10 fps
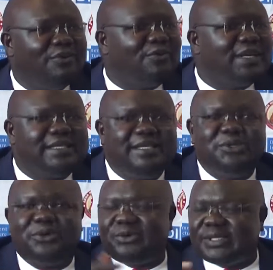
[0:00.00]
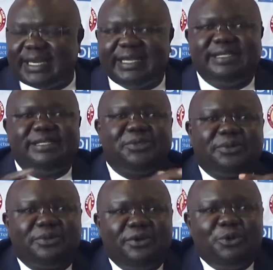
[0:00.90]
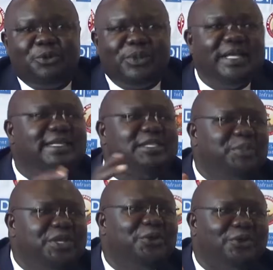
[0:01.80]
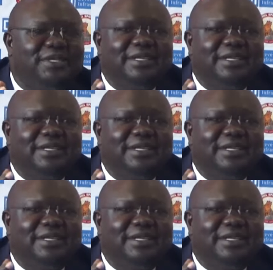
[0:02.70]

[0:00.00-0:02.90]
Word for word: first season or second season, within this period,